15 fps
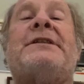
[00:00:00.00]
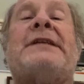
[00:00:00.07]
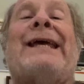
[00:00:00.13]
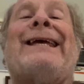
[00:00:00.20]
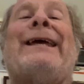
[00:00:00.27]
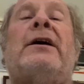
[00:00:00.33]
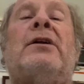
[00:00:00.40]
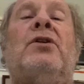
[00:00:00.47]

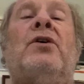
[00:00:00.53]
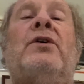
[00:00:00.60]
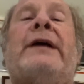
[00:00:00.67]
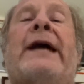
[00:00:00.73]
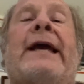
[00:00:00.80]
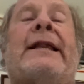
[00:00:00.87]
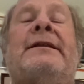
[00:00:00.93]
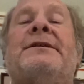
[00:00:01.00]
taking a look
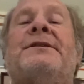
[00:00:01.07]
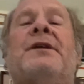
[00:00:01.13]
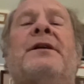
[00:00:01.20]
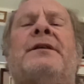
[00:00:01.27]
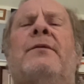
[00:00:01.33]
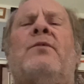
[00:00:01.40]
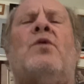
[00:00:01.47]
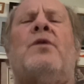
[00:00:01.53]
at it is
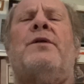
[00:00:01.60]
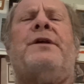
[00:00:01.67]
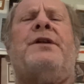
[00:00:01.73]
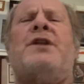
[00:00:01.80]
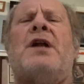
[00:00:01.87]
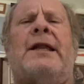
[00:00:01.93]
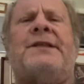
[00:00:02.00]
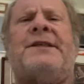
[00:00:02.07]
nothing more than
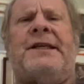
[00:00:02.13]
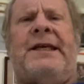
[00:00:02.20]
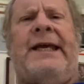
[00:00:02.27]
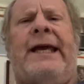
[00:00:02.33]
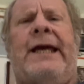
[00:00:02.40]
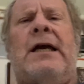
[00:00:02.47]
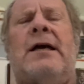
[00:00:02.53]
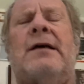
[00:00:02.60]
not
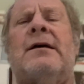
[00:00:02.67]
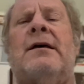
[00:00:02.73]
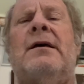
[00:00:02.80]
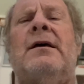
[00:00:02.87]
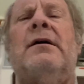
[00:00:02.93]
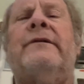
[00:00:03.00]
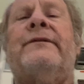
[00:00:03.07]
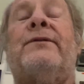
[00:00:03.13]
singing
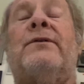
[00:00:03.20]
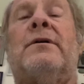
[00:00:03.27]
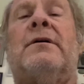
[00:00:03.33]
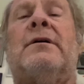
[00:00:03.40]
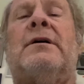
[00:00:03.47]
for